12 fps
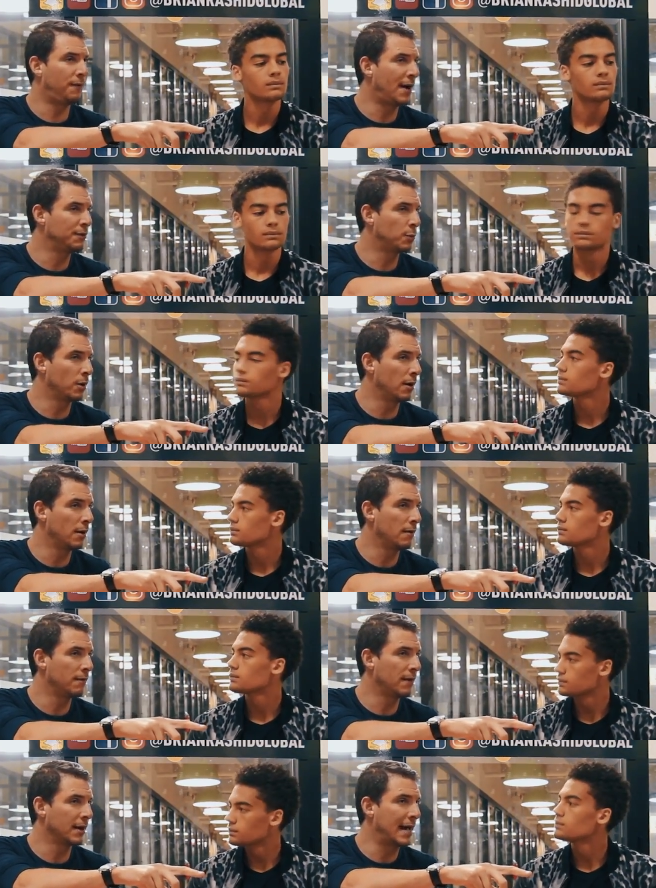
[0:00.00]
Speaker 1: five twitter
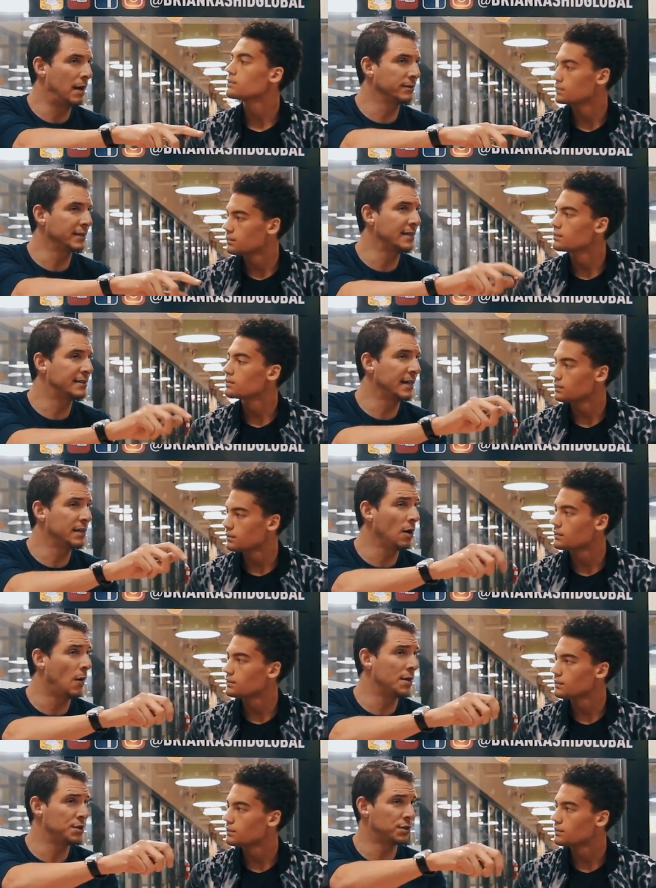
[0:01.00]
accounts and say yo
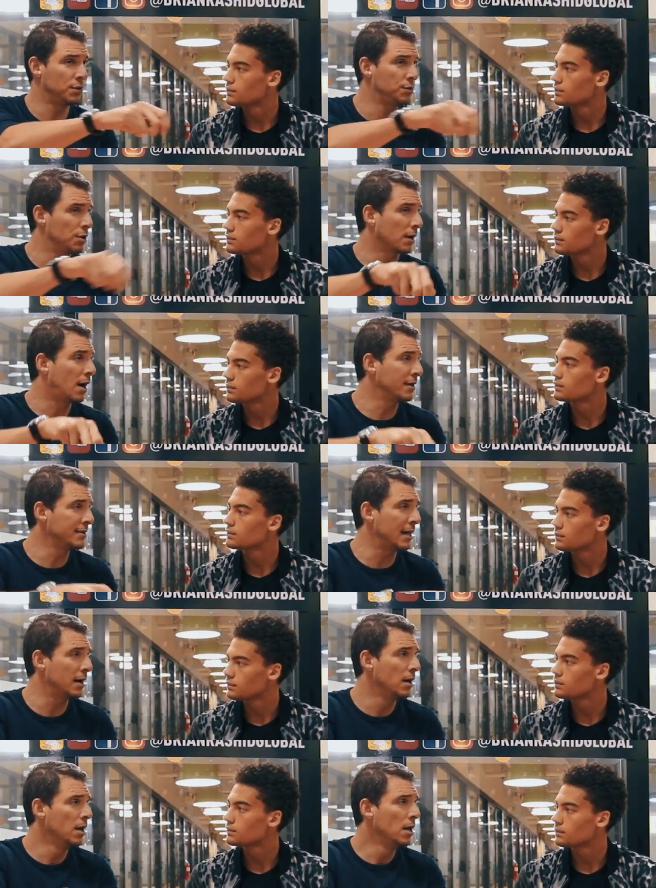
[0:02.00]
i just use your content
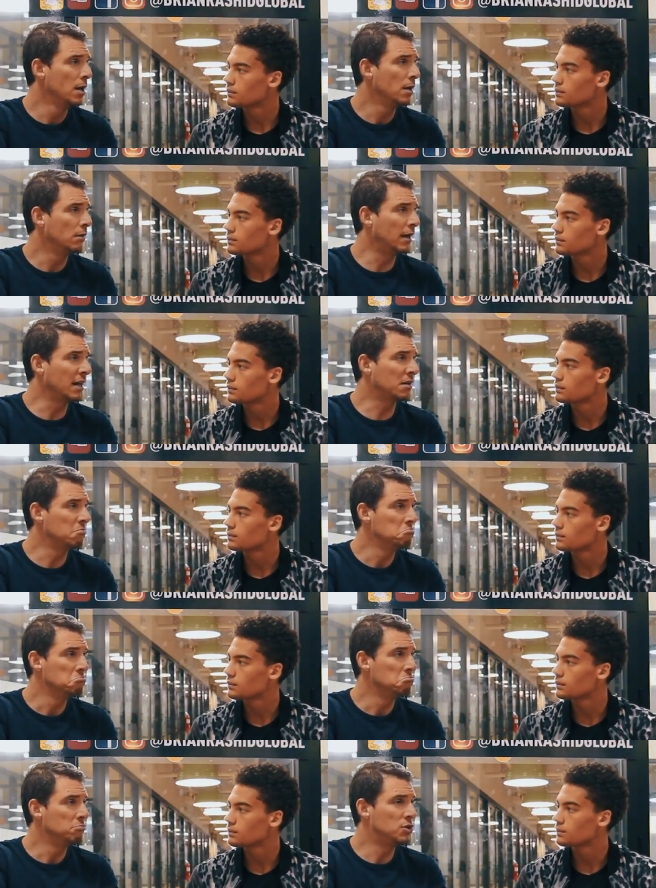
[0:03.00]
like
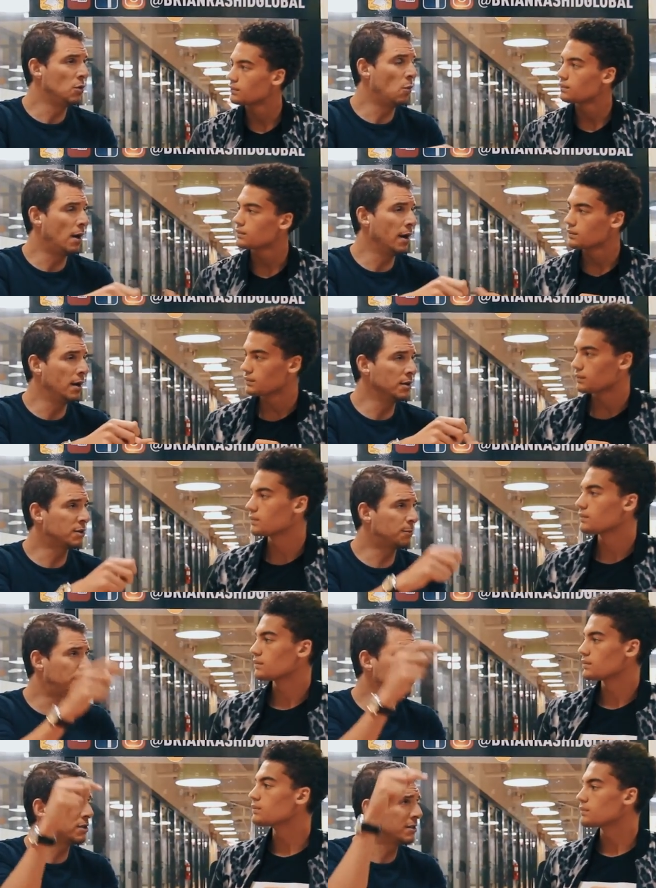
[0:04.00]
do you want
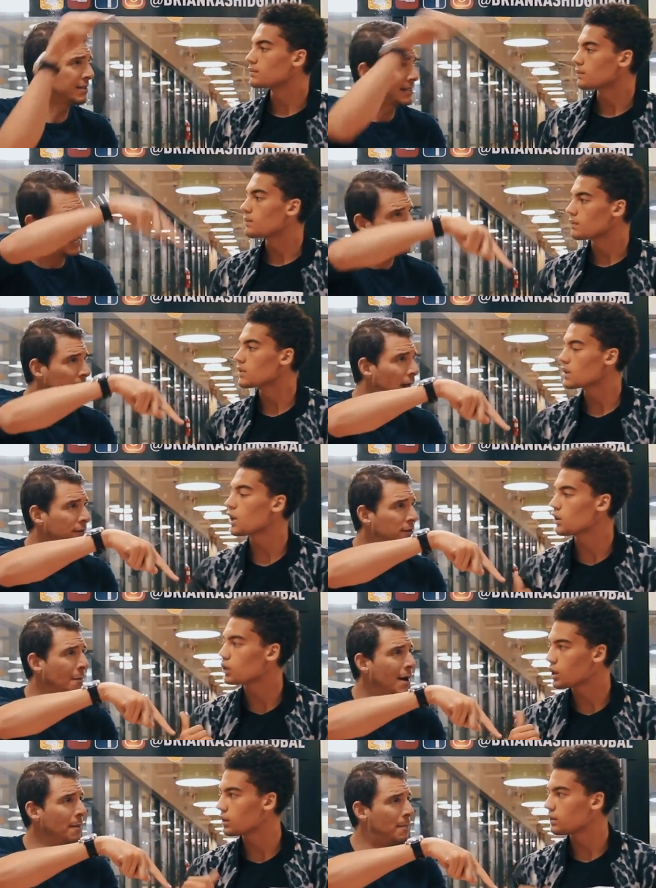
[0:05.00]
to send love good, to
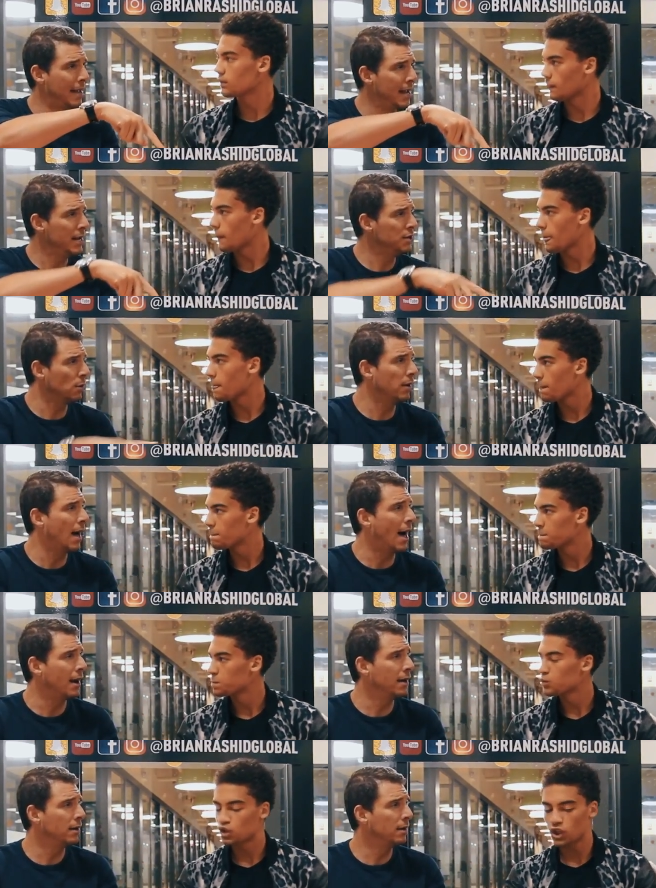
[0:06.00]
my good.
Speaker 2: page or not?
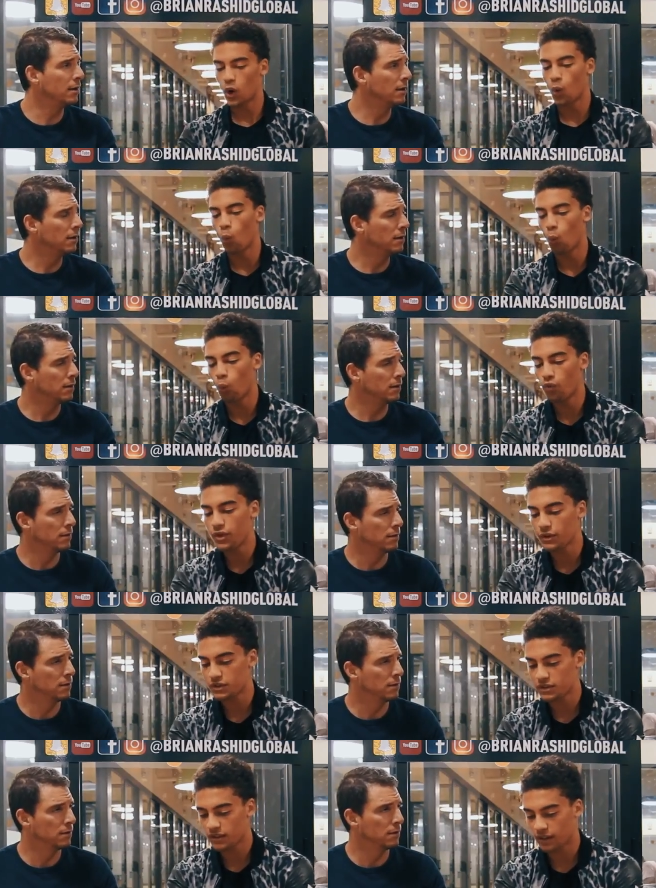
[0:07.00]
So
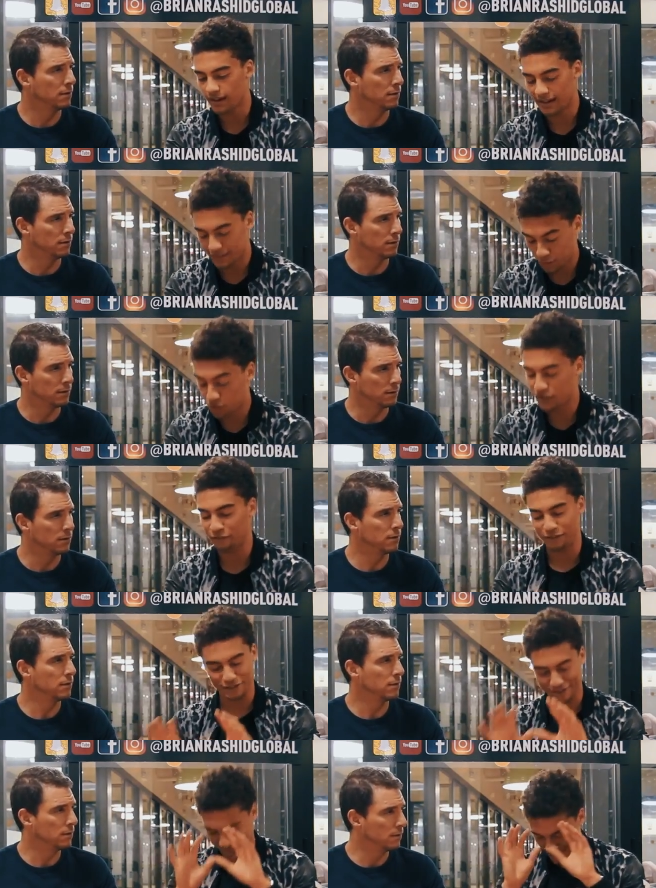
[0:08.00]
there's all right. There's
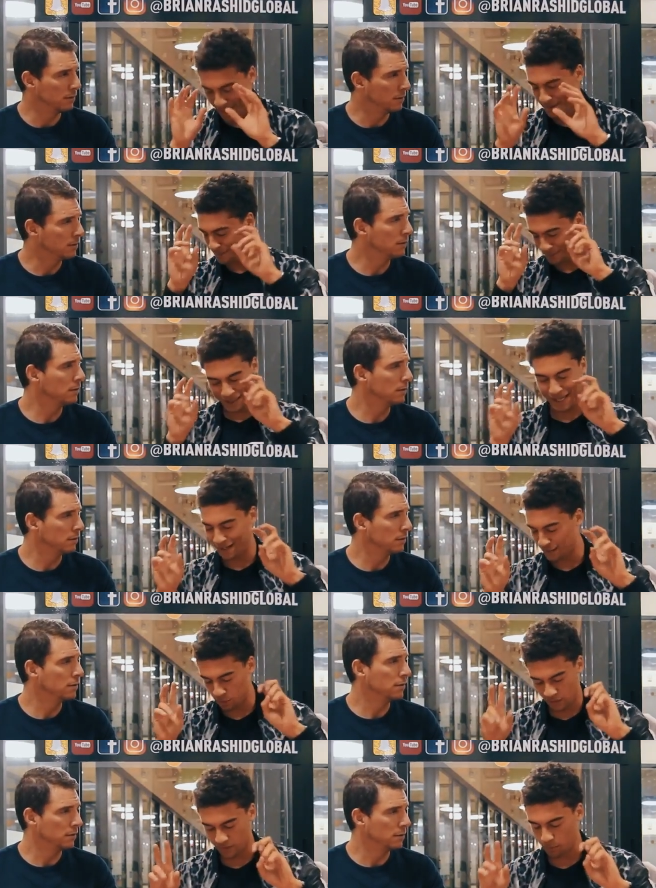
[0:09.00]
now we get into
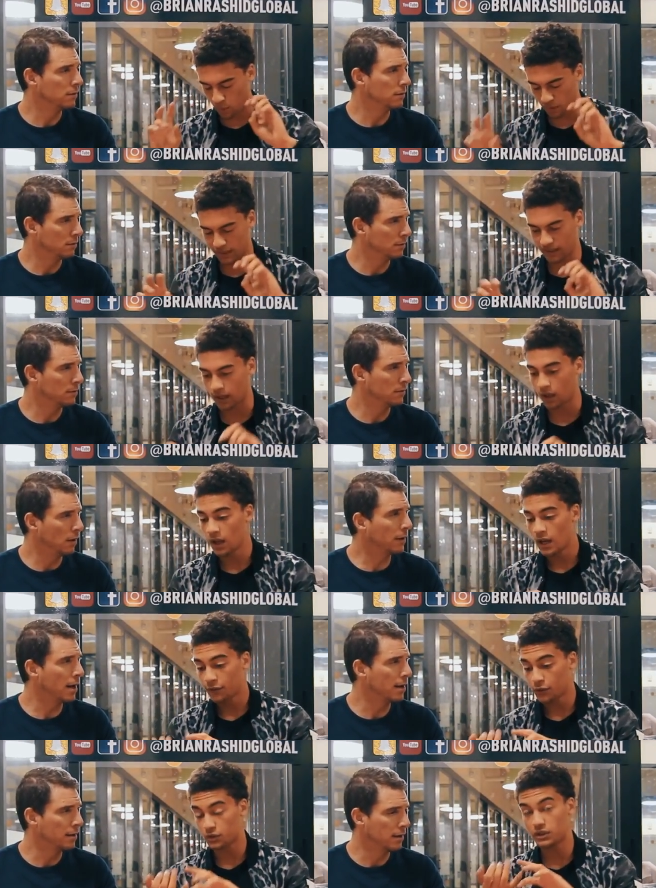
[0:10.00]
even more detail. Okay.
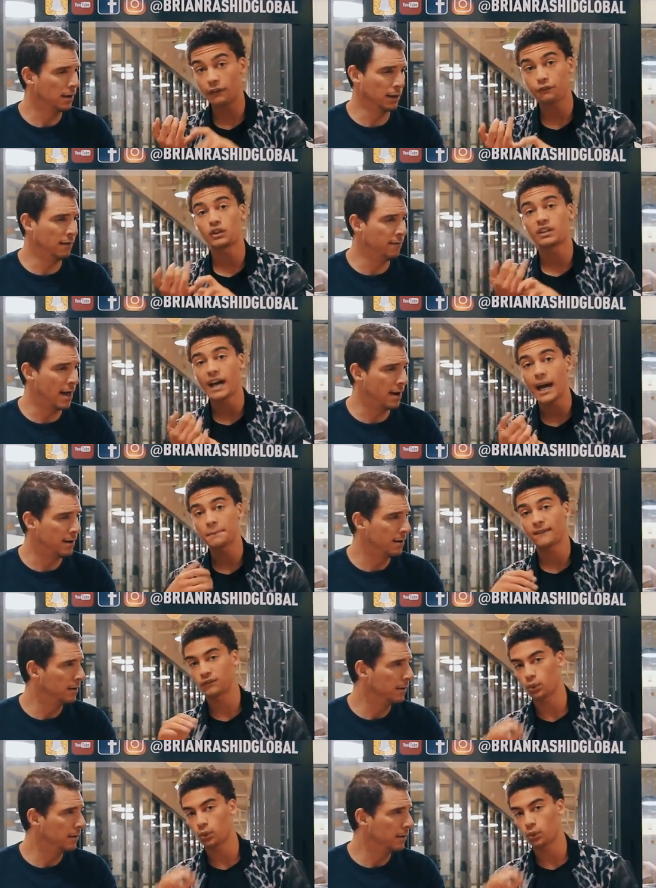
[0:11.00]
There's different types of